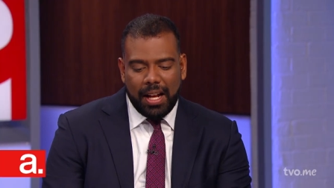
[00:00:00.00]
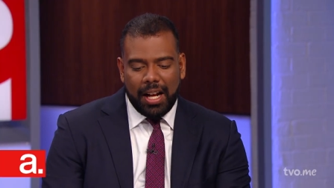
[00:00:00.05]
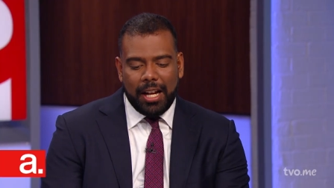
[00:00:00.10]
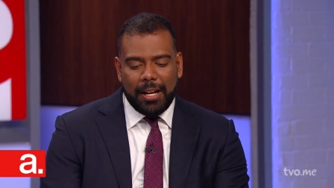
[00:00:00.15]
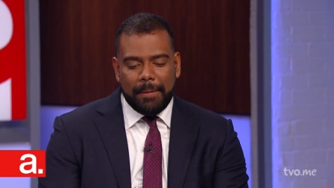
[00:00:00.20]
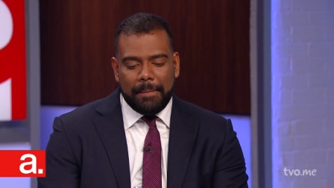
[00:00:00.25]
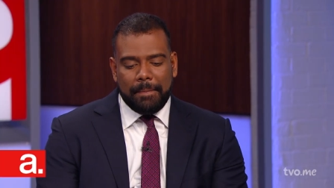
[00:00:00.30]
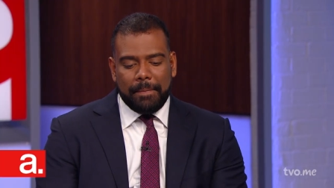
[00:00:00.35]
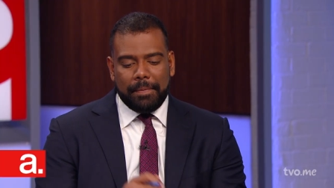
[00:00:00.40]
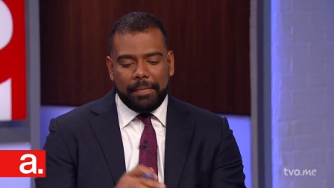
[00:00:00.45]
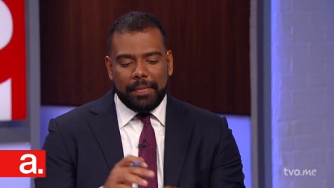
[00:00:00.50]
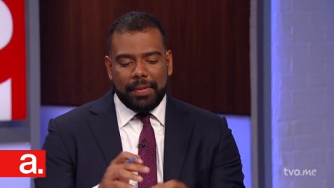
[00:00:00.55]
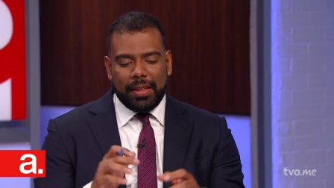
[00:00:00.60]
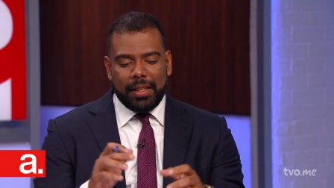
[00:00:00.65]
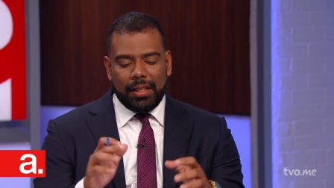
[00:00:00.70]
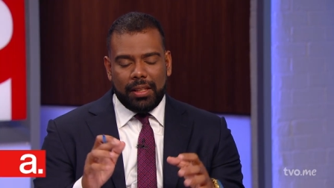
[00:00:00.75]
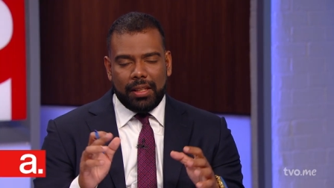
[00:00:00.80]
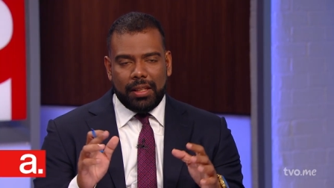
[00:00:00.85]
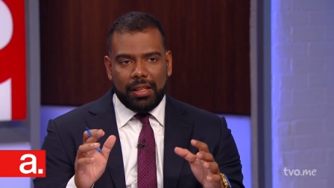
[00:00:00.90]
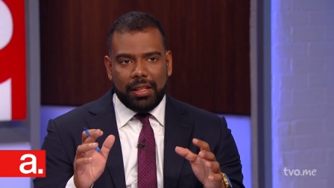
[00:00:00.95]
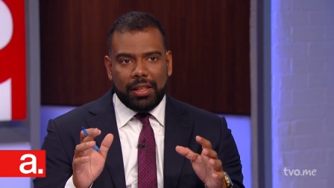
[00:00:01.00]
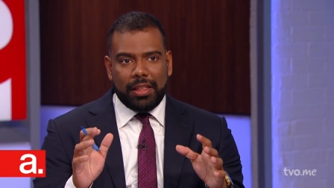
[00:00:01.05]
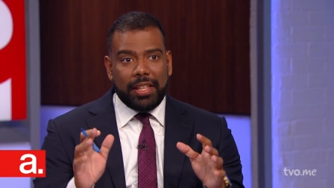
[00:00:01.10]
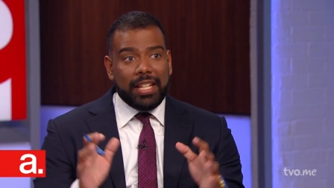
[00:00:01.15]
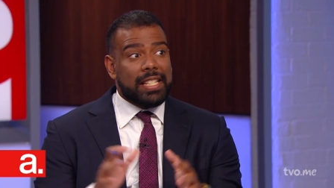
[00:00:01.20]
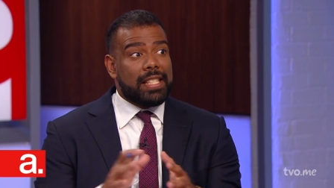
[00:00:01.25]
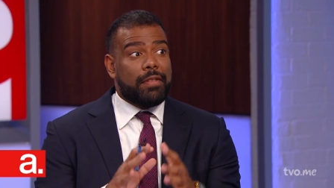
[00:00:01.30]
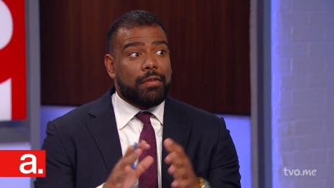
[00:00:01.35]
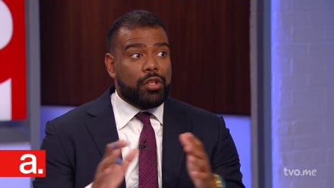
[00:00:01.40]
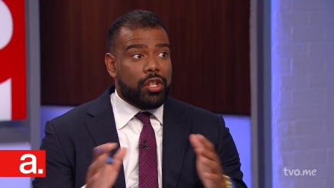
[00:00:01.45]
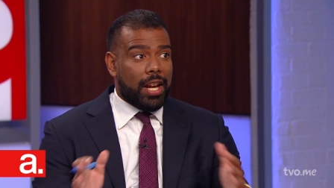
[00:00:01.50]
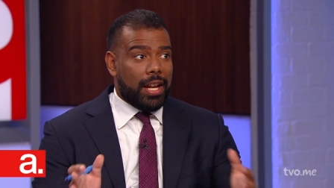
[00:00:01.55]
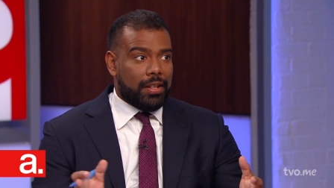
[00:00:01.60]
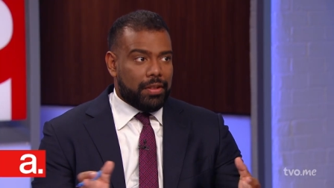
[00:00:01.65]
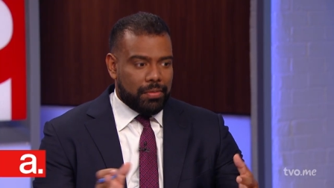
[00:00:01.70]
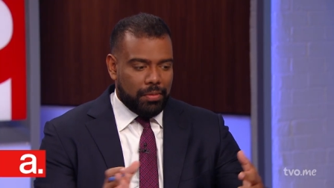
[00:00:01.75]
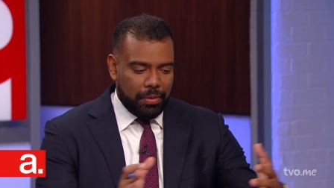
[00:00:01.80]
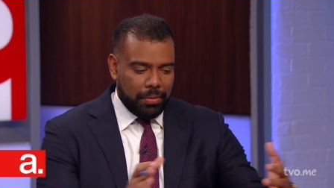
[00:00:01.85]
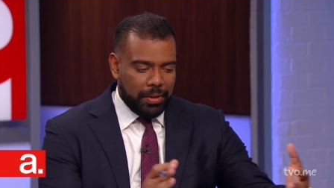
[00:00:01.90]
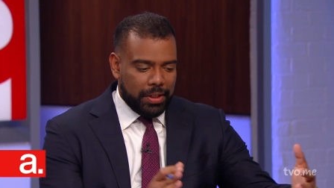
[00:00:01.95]
Um, things have
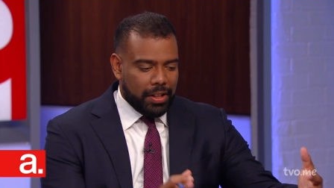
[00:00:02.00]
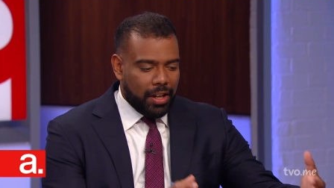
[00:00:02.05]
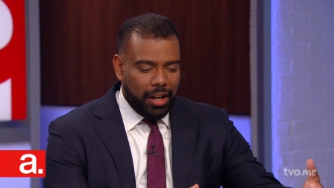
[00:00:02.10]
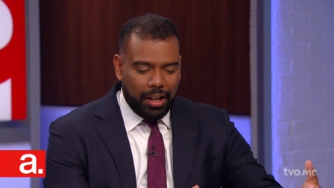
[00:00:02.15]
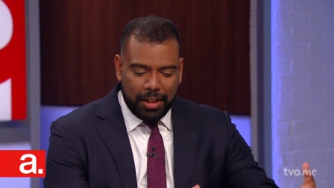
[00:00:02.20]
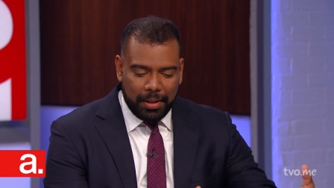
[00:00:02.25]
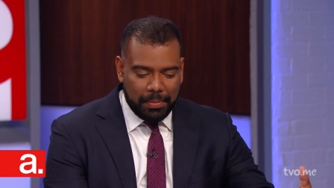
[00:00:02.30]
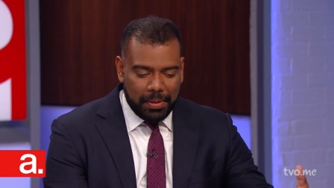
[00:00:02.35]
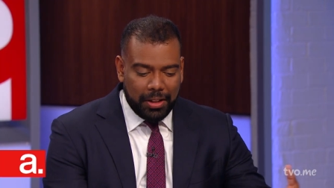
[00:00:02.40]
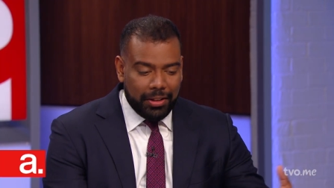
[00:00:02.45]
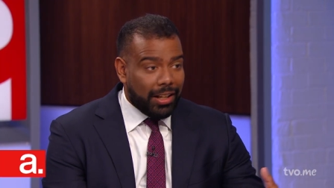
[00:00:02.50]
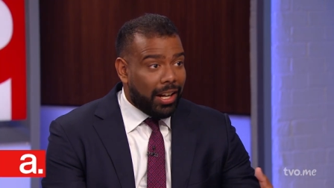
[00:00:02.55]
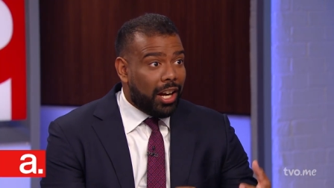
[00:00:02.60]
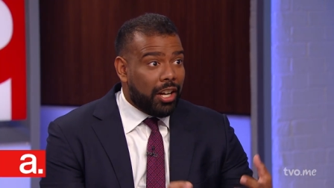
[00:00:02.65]
changed. When we talk about sure.